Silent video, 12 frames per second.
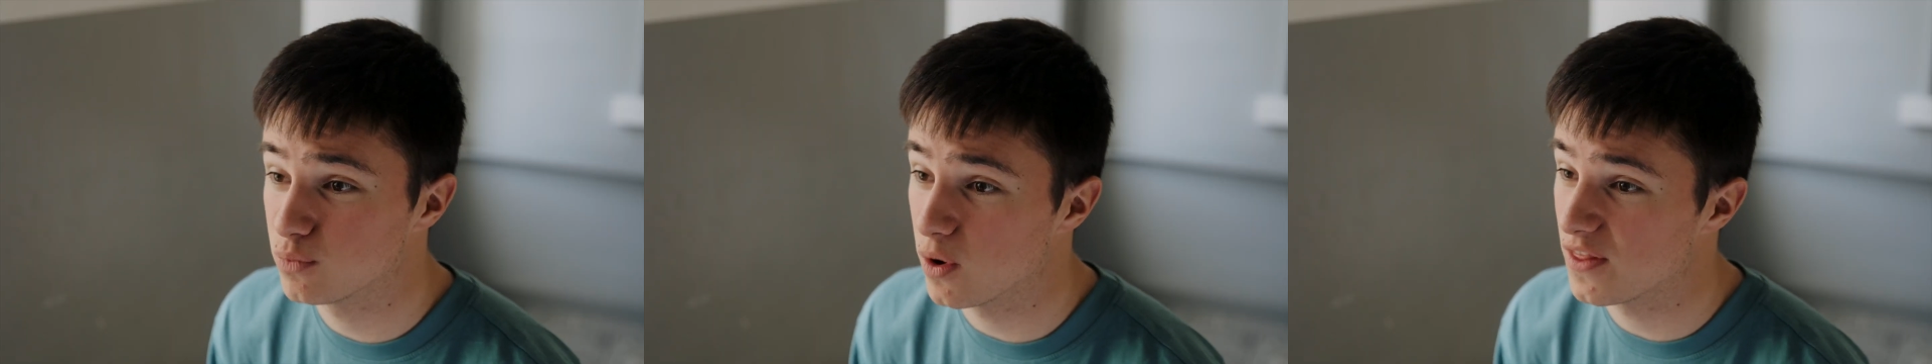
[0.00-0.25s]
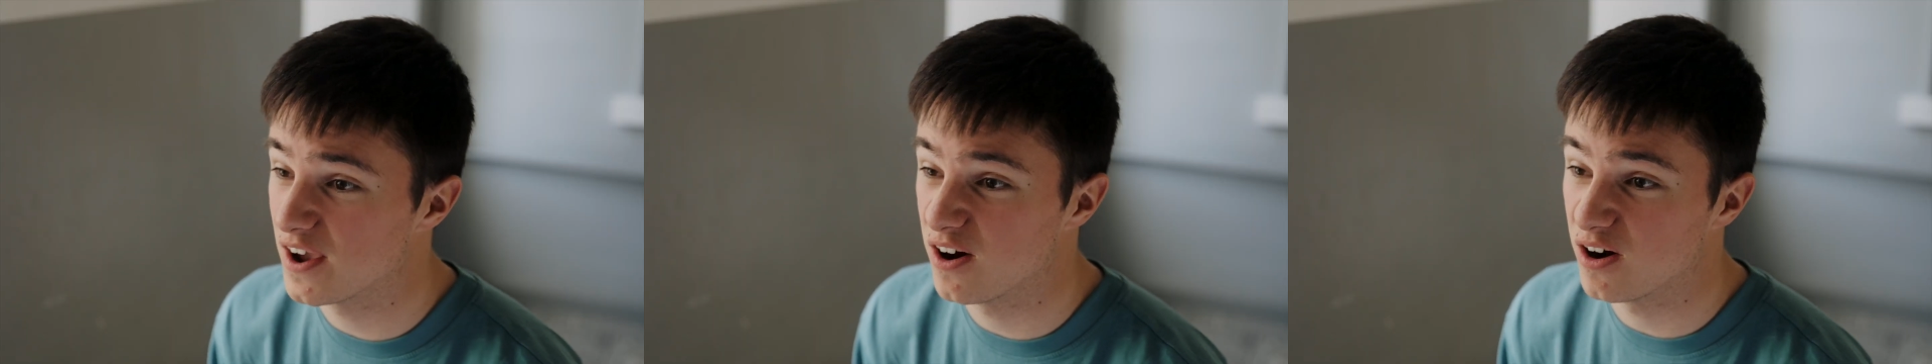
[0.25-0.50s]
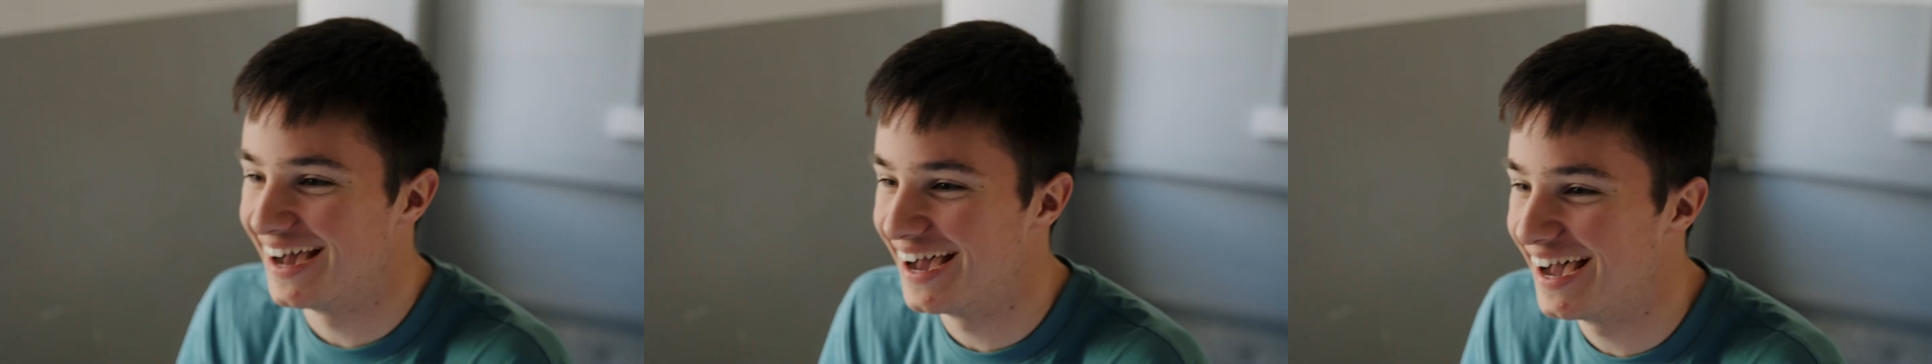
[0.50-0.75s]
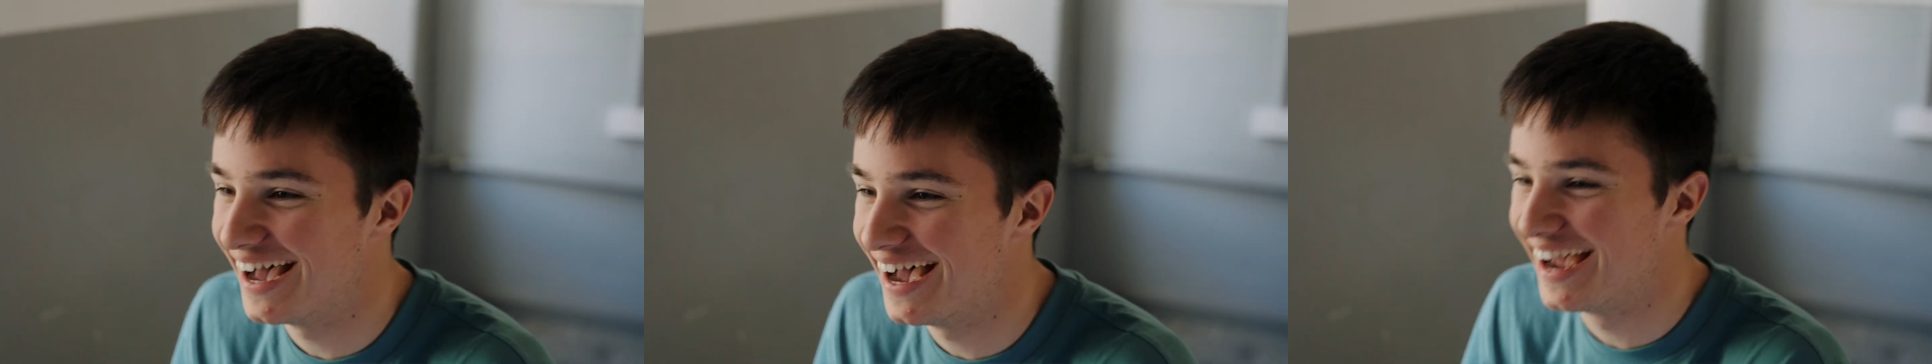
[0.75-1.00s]
what they
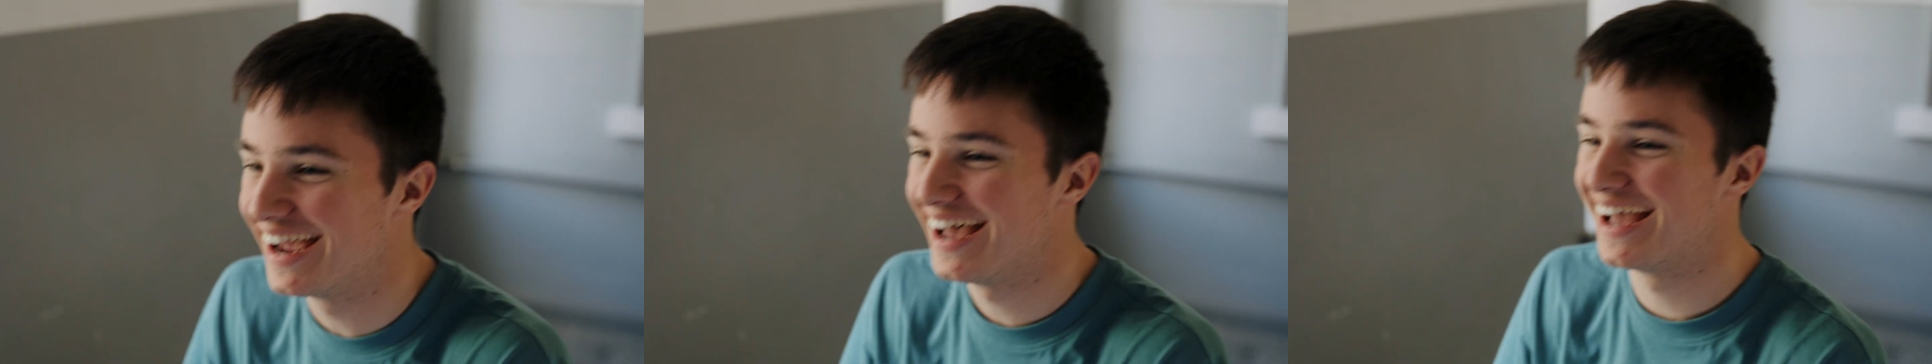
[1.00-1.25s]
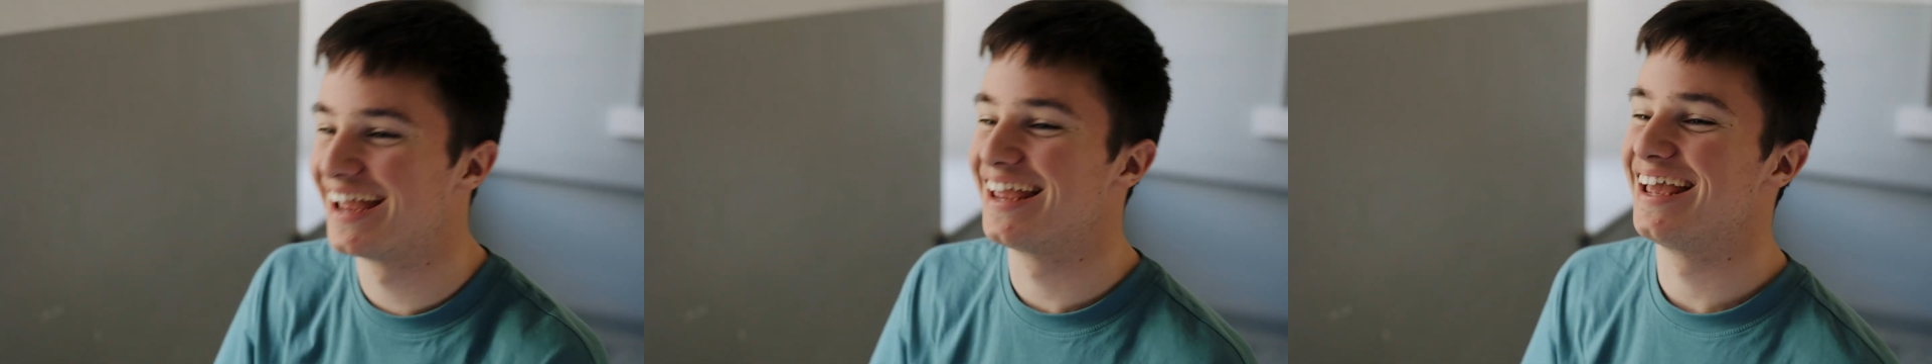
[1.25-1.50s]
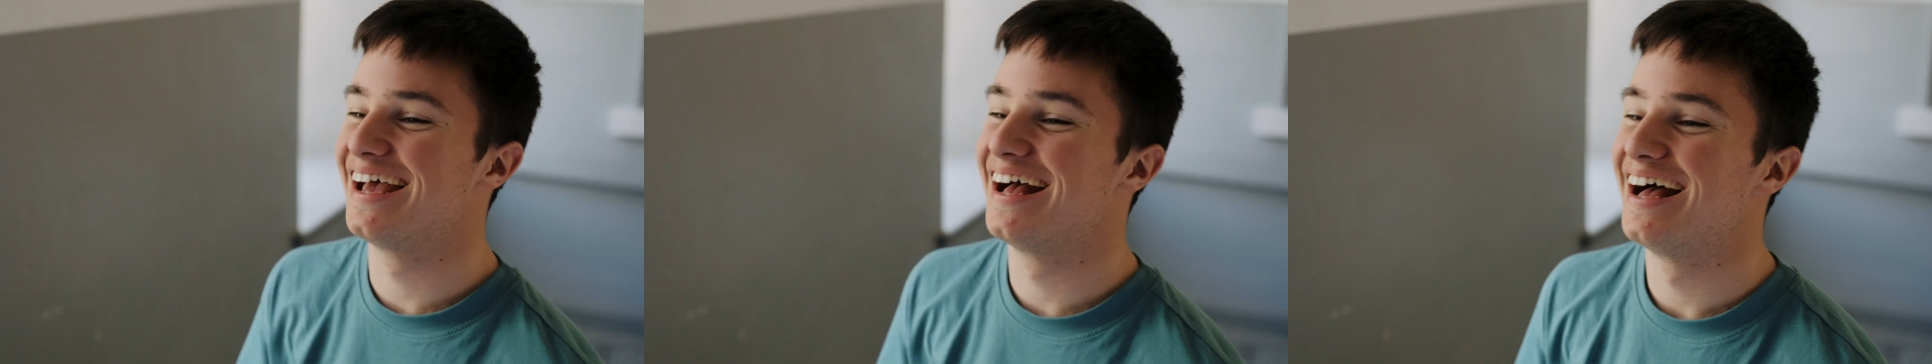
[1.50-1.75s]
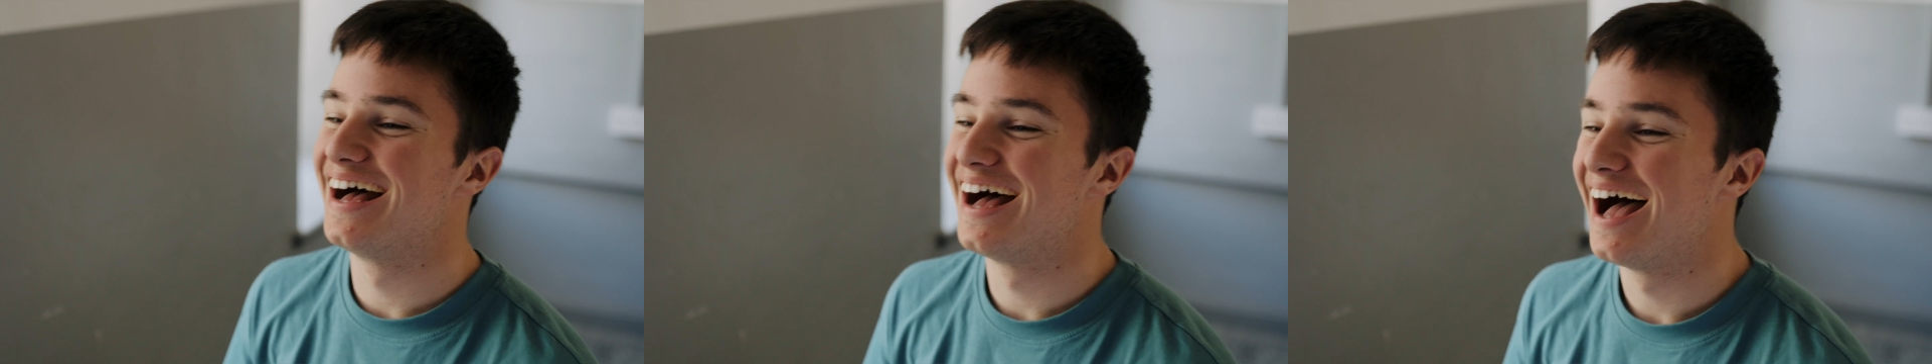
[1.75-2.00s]
are, how to break
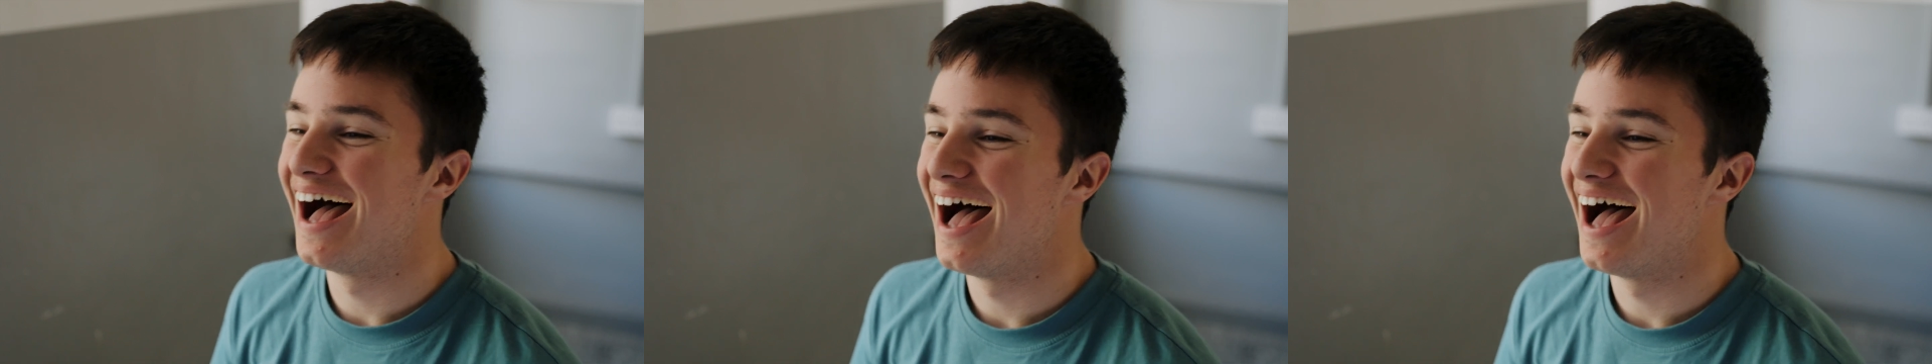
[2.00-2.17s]
them, how to